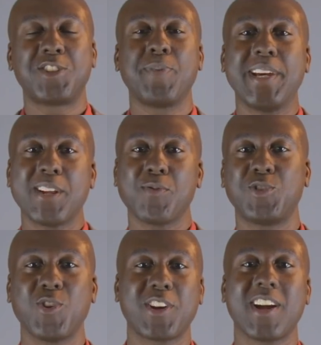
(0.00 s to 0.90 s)
it's Rain, it
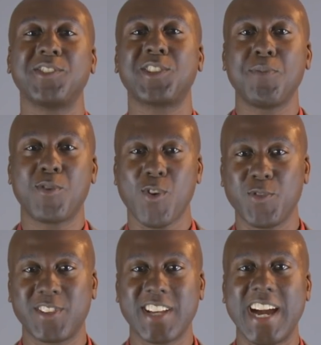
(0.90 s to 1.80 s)
was your customer
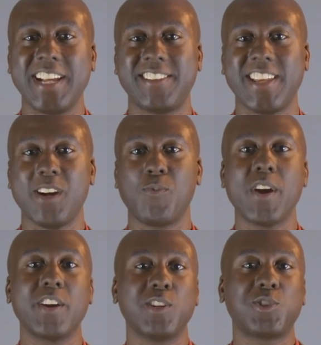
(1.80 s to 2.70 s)
growth guide here, and
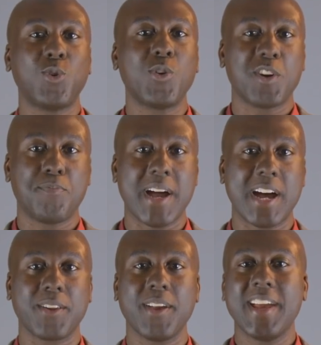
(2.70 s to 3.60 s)
we're going to talk
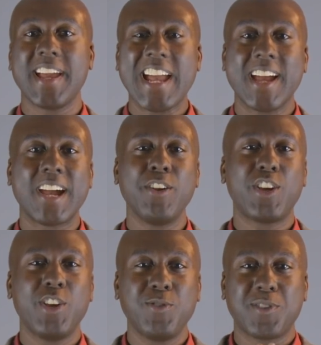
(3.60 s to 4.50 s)
about how you
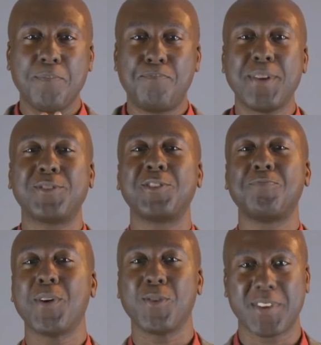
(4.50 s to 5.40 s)
can use the business
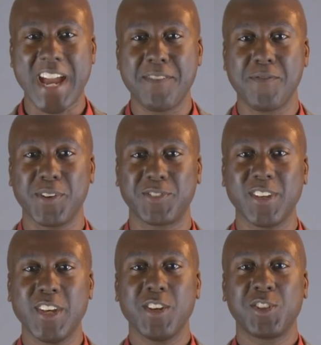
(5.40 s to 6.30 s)
model canvas
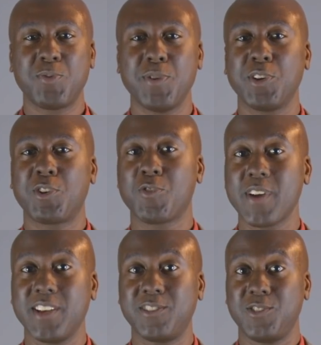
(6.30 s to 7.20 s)
to
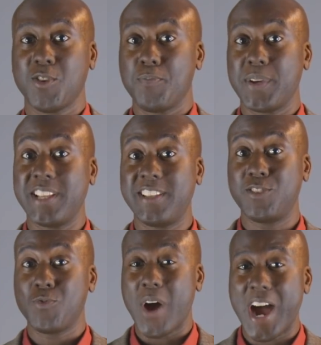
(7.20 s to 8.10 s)
increase your ability
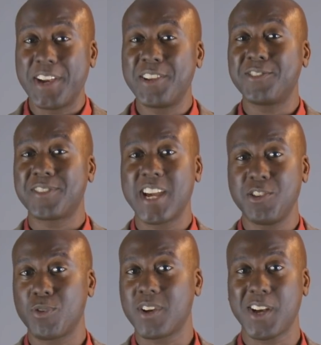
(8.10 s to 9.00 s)
to understand
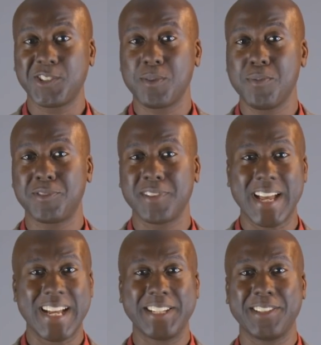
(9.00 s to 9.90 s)
your customers
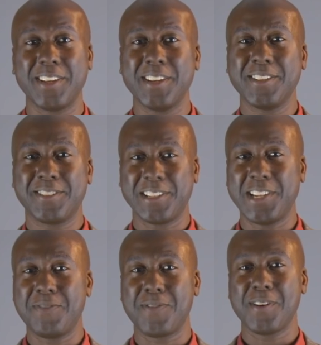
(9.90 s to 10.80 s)
and
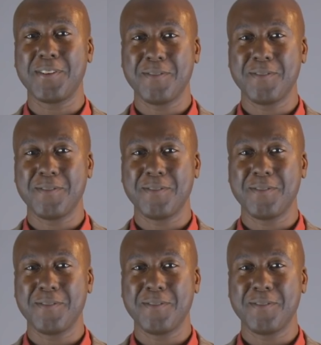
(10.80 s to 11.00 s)
deliver